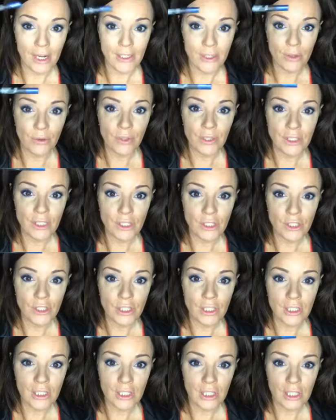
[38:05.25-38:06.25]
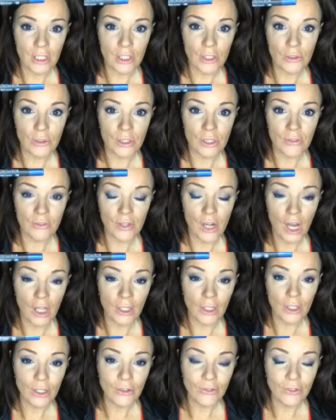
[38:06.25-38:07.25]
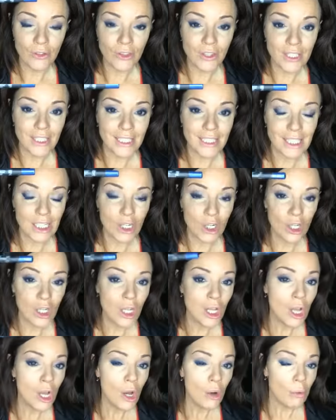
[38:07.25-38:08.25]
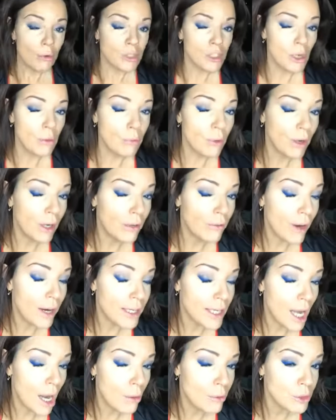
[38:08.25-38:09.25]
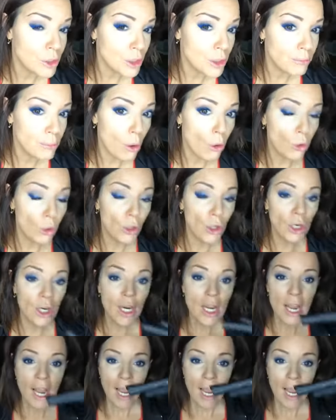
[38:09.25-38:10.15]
So this is just an exclusive color for this deal, which I'm wearing right now, which is polar.